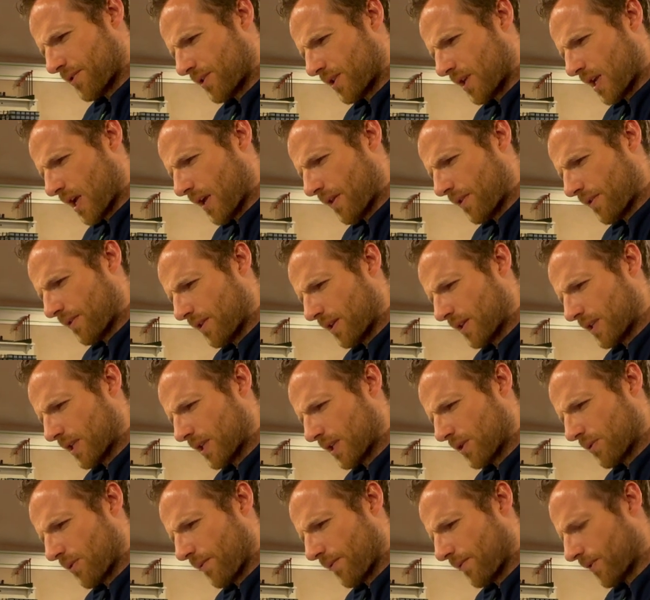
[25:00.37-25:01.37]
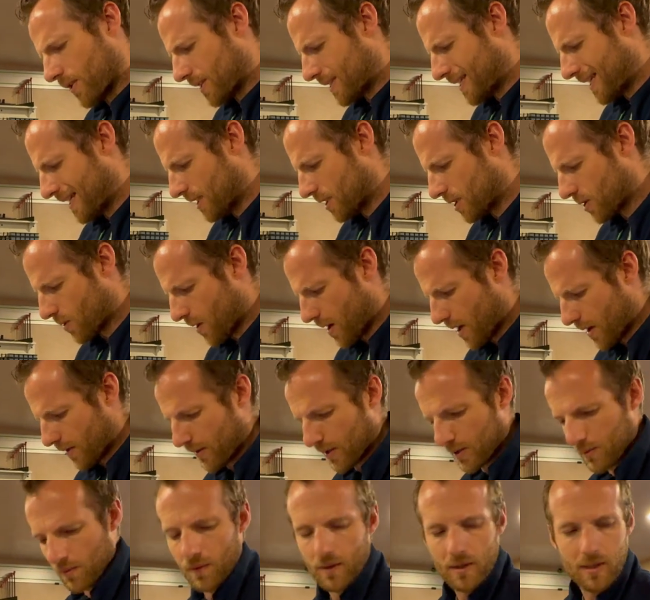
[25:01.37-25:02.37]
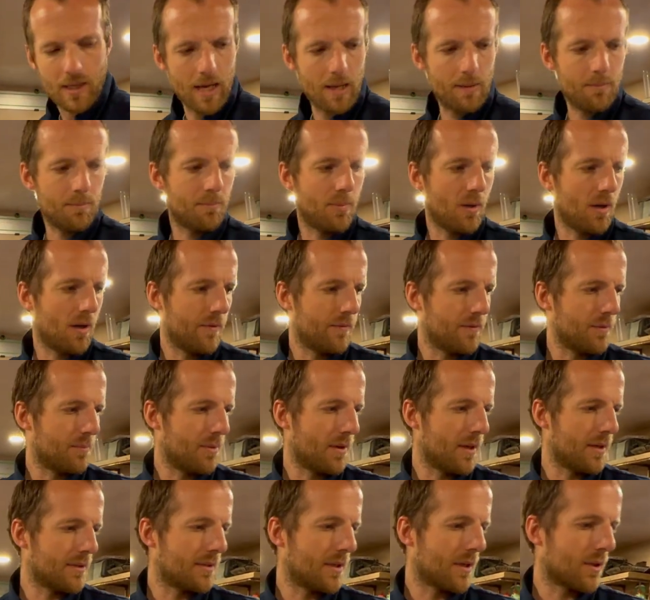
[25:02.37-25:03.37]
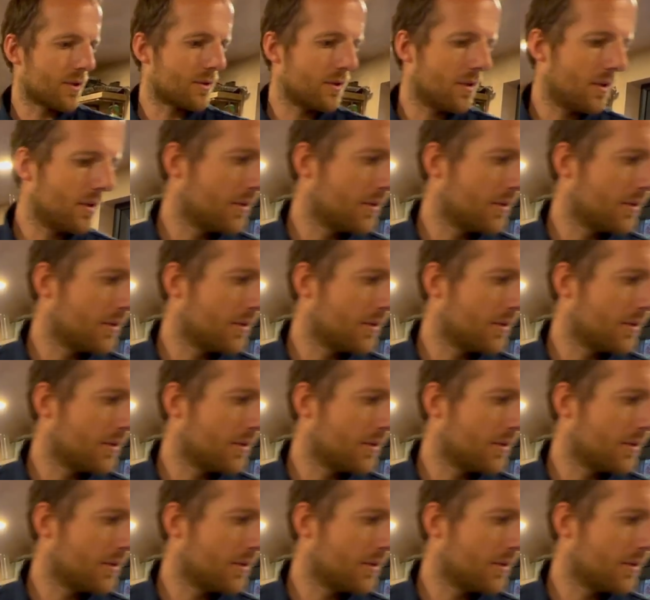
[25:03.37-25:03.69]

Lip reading: yeah, this is the one for the T-square. This one came part of the price actually.